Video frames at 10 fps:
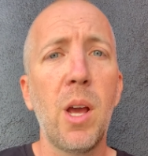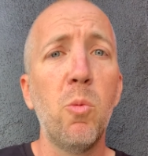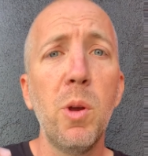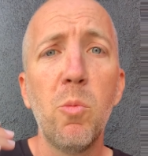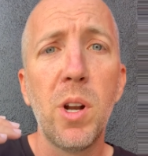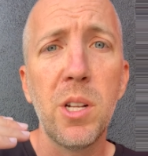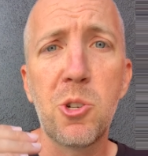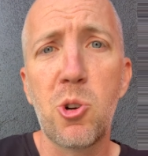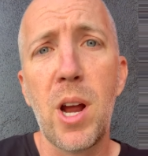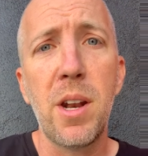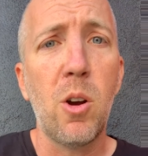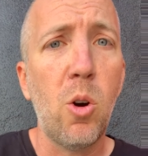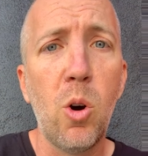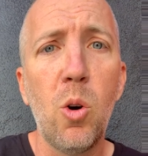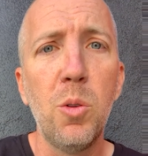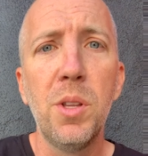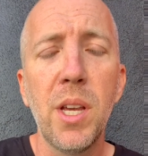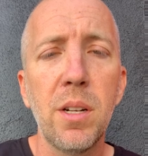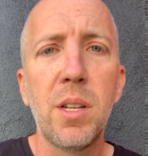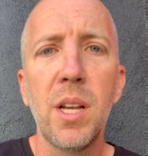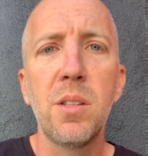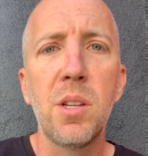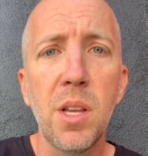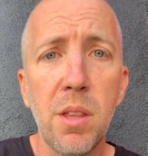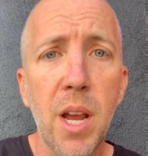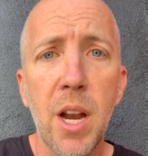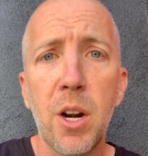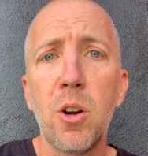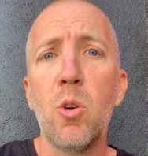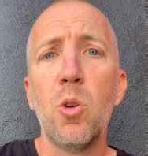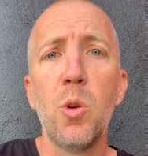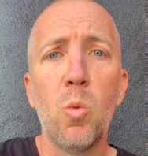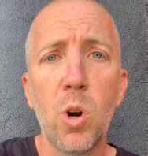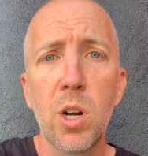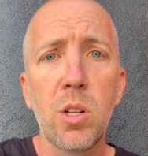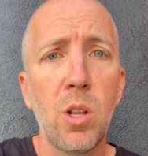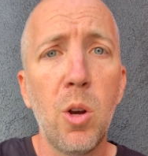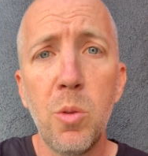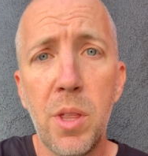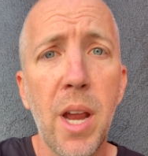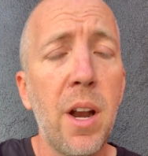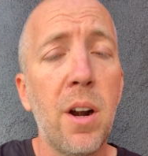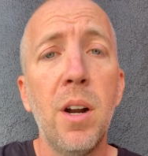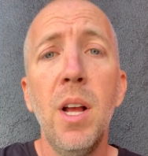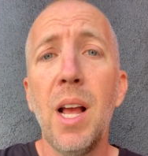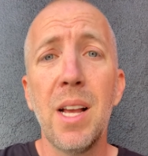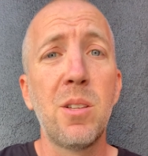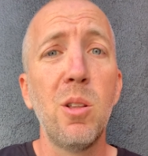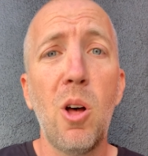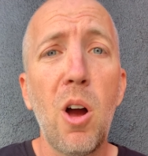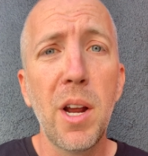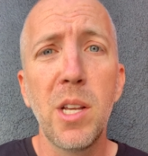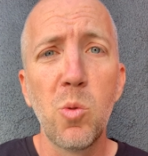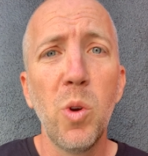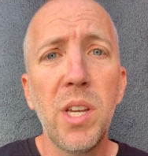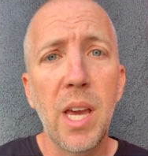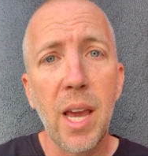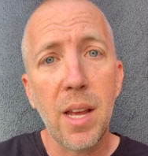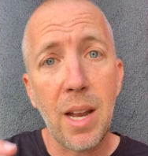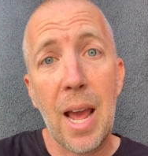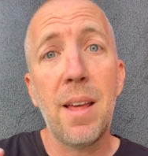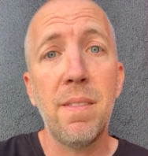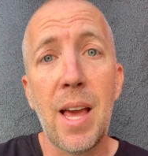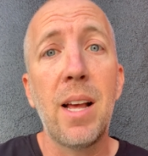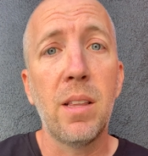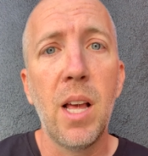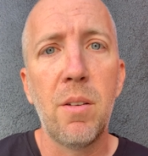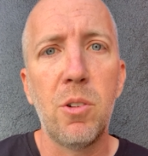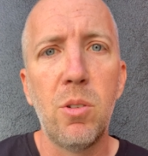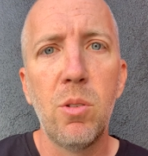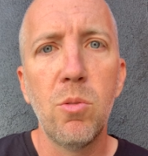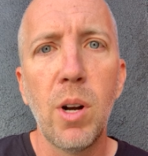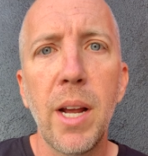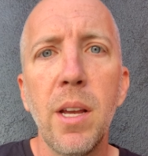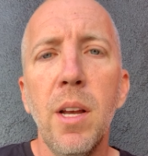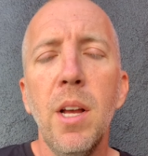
and we want to try to hold the intensity there or the workload there as long as we can at that level, right?